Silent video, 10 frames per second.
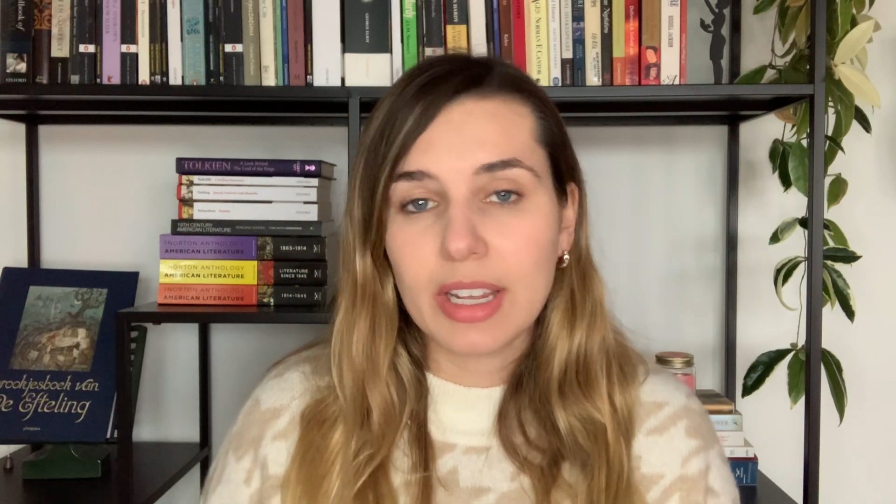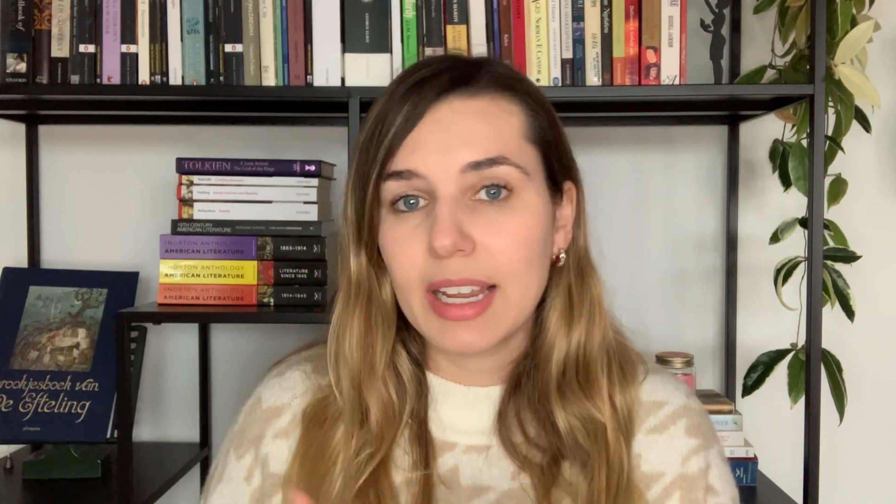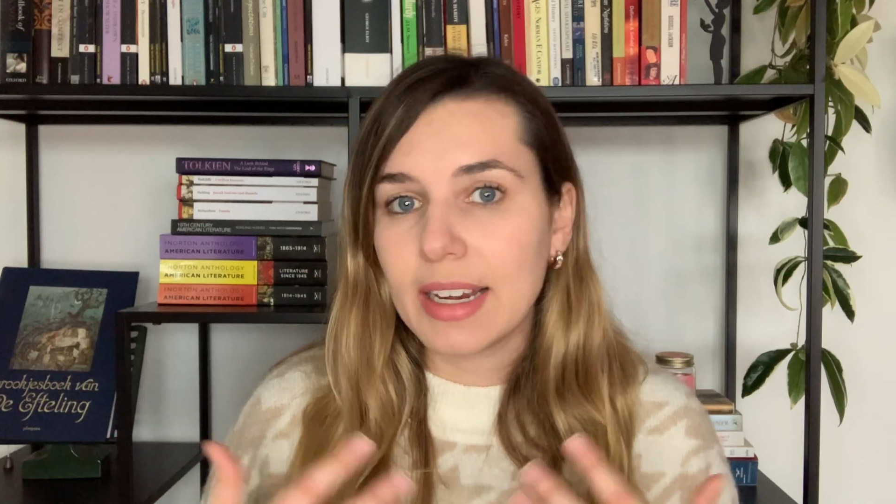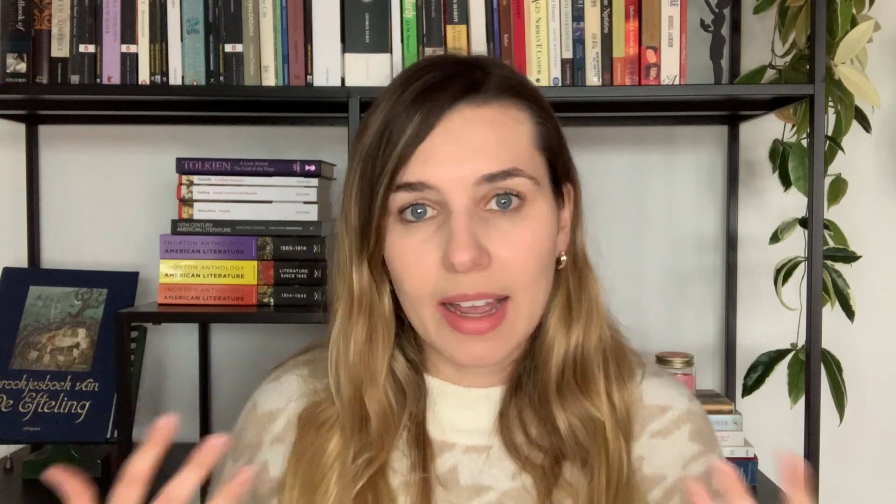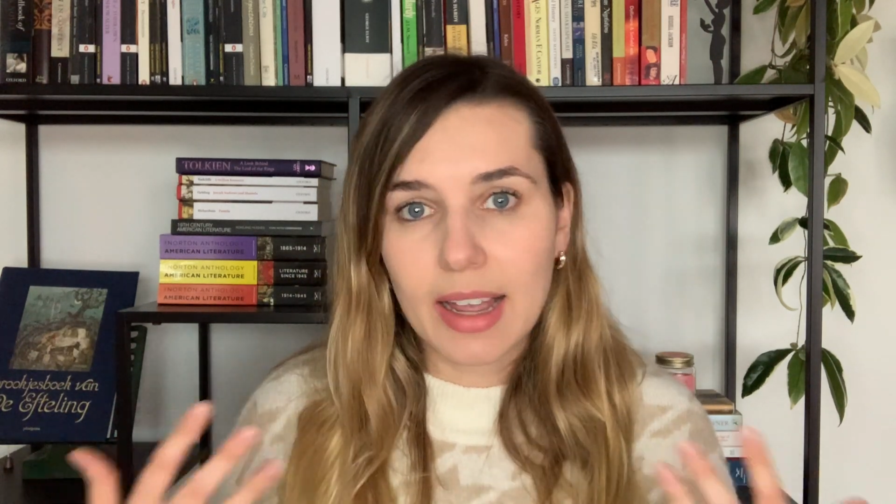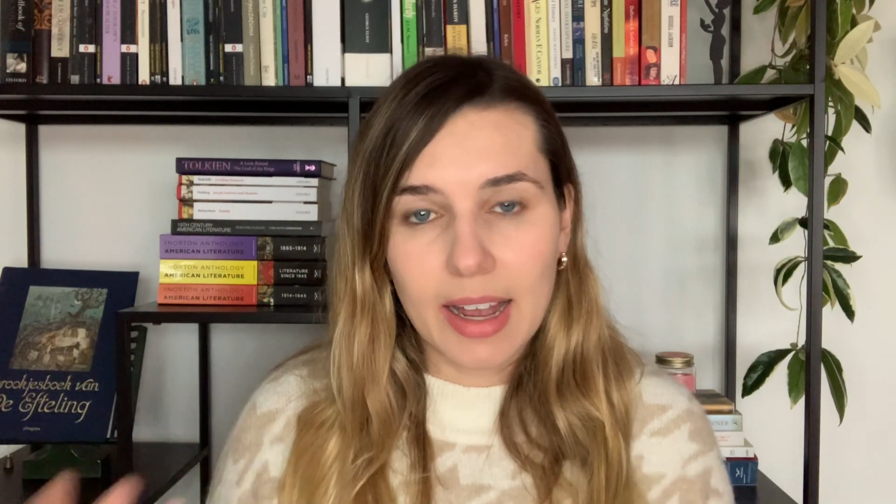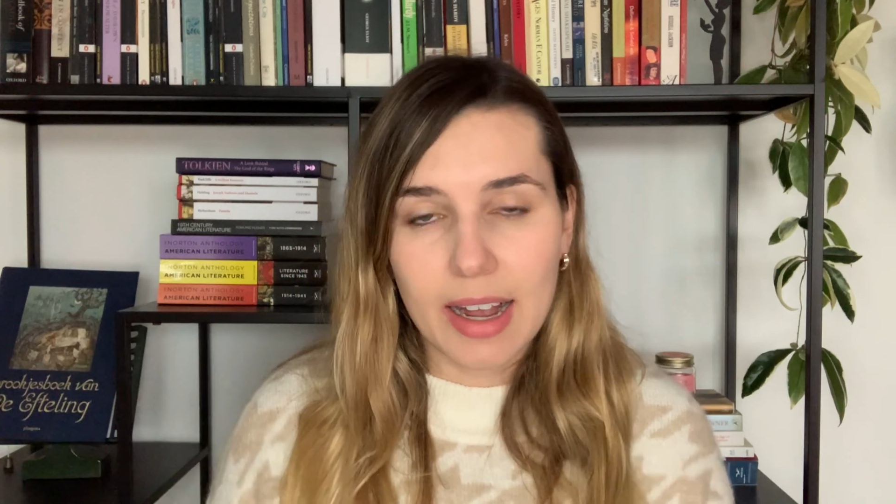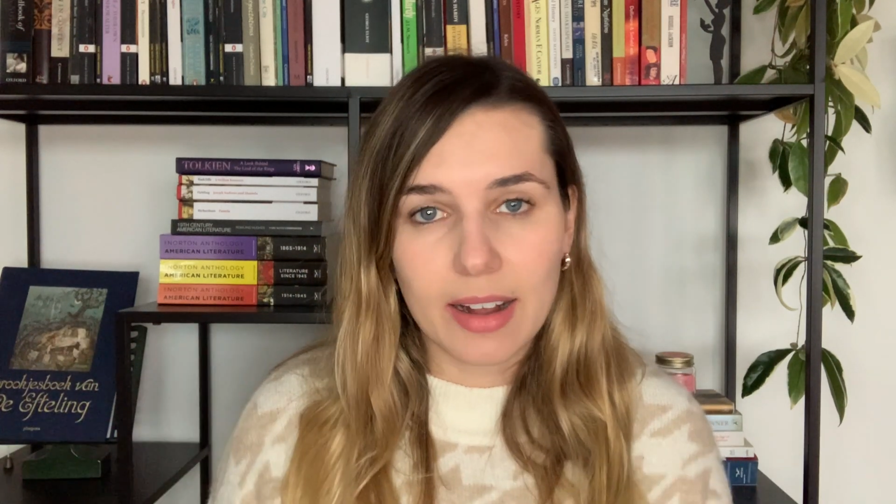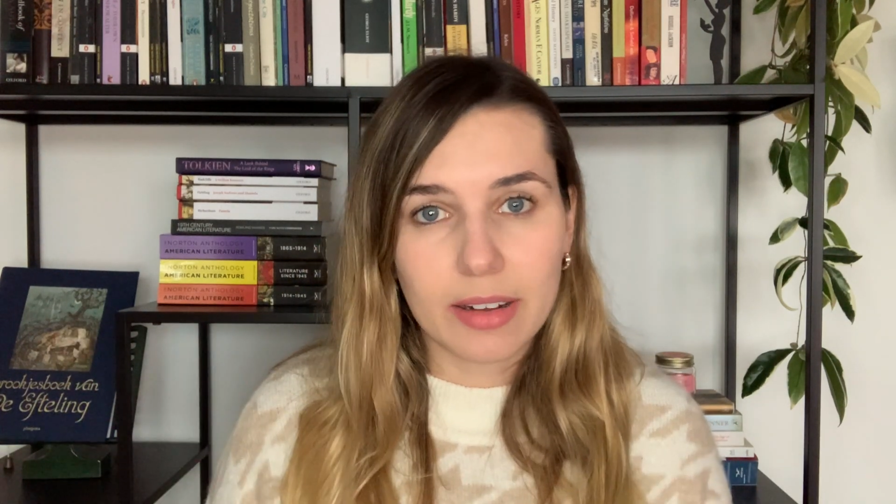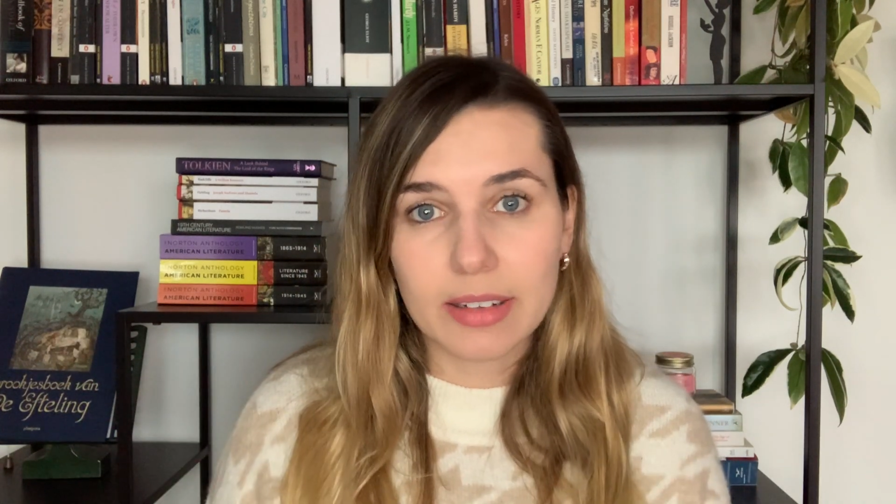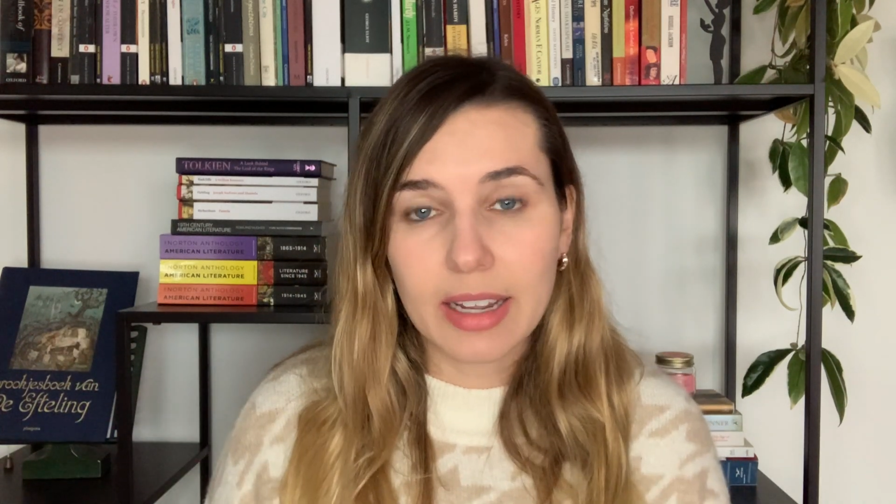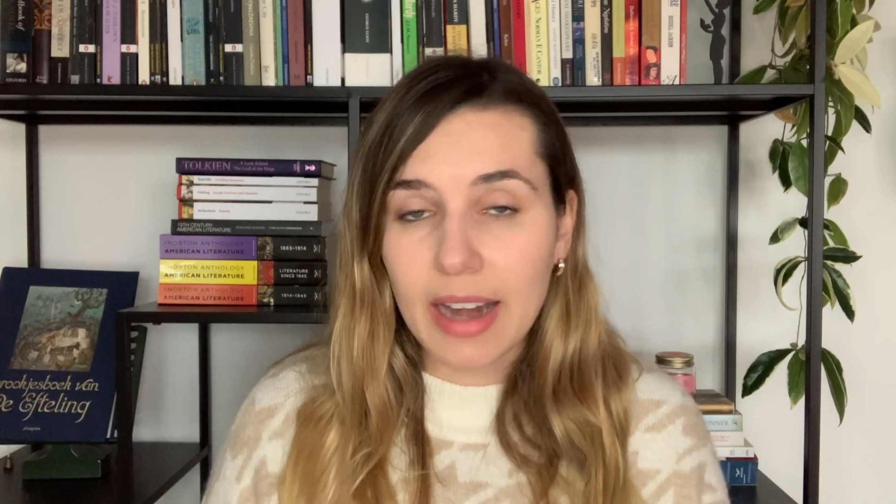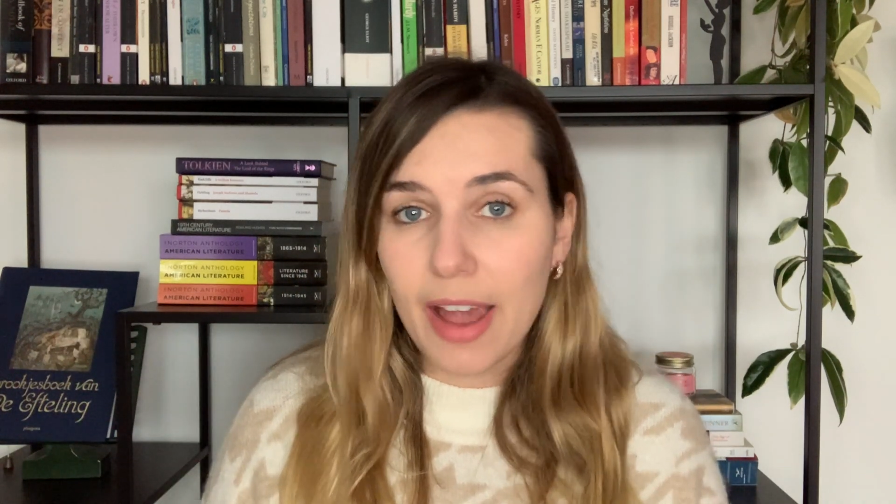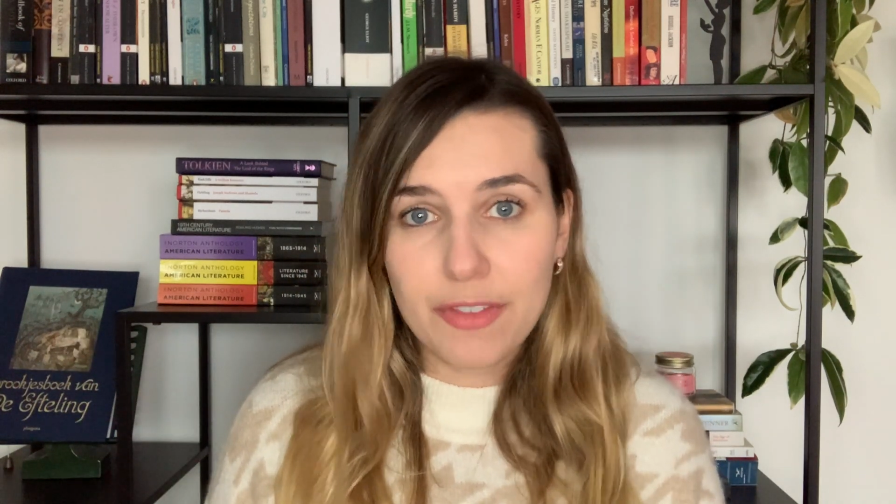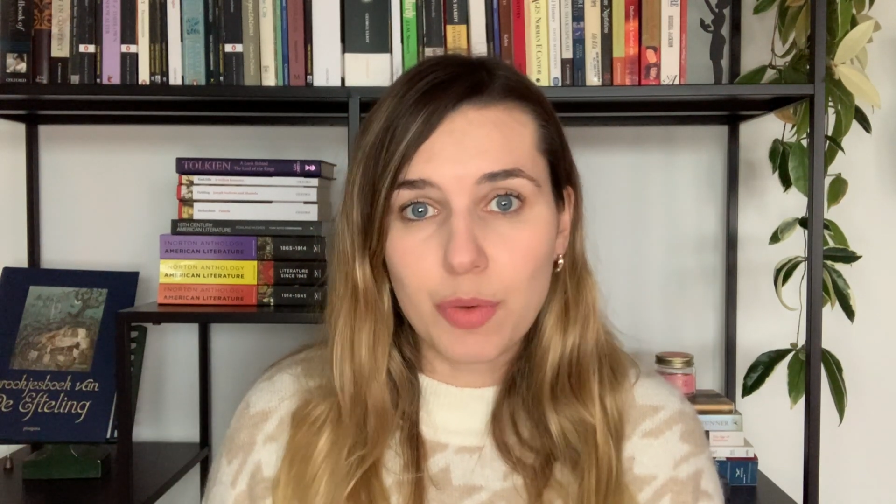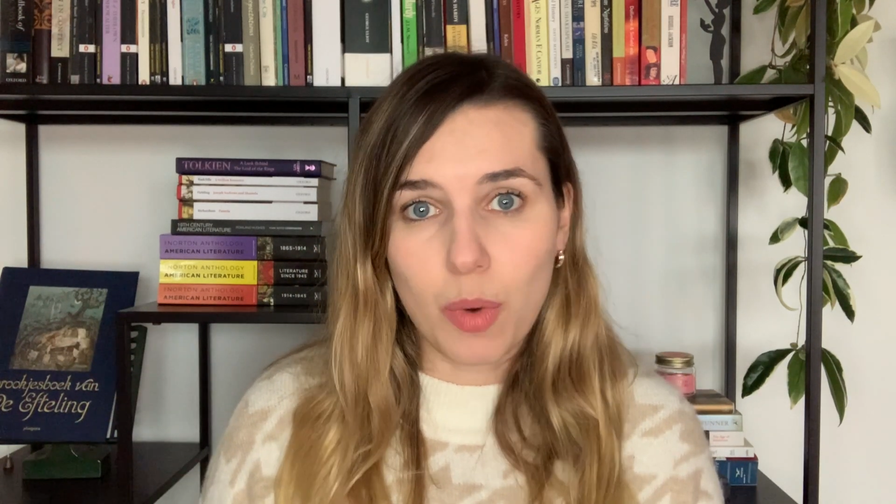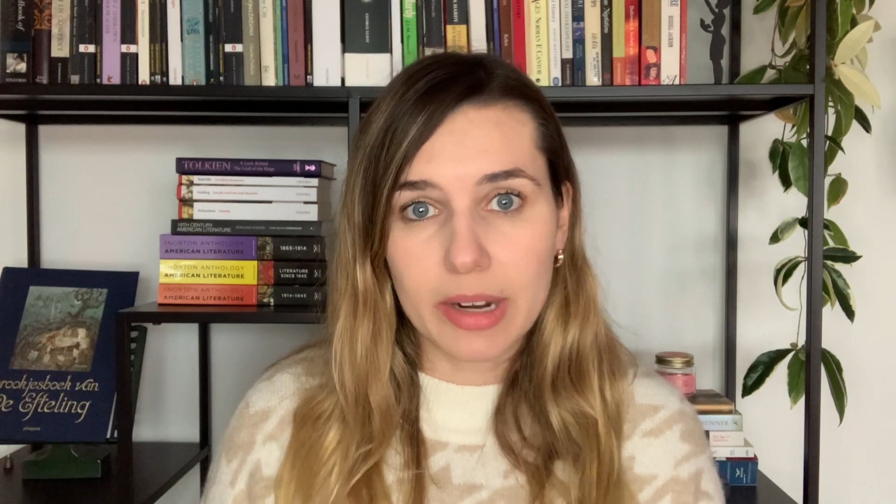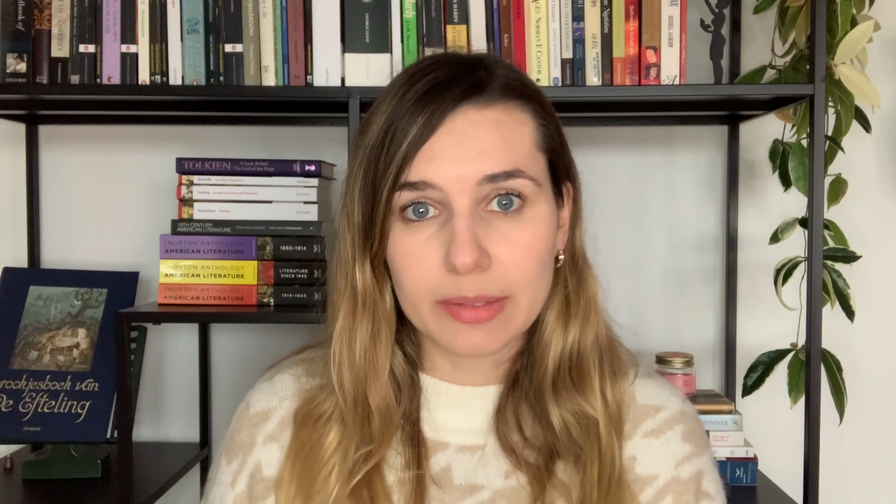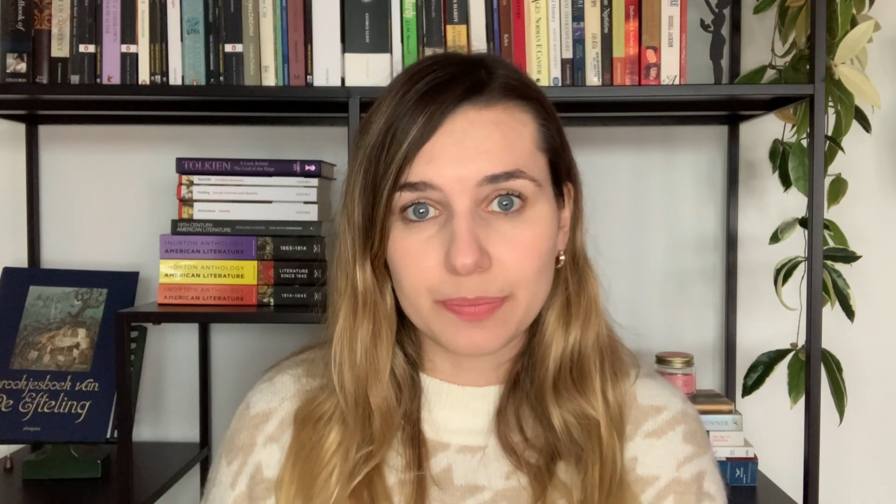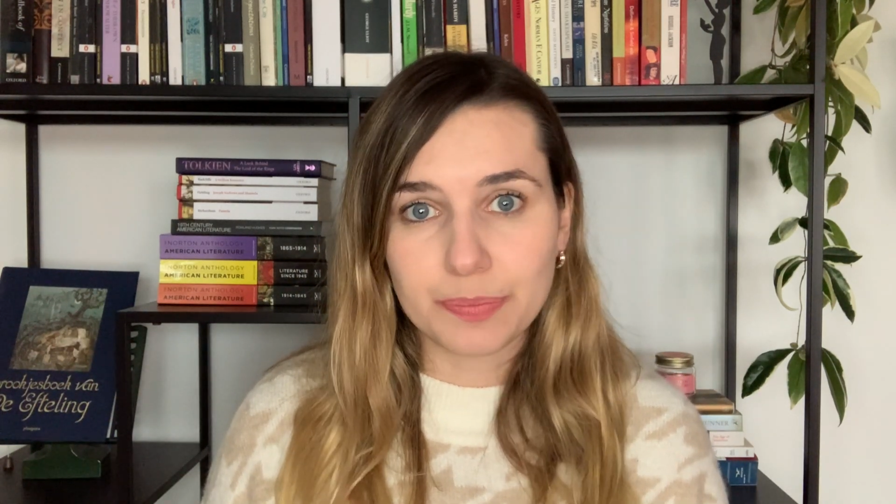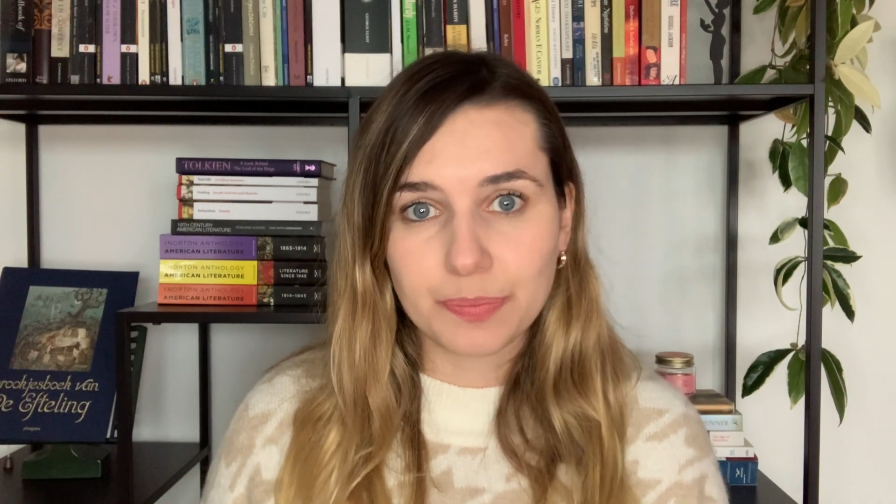in everyone.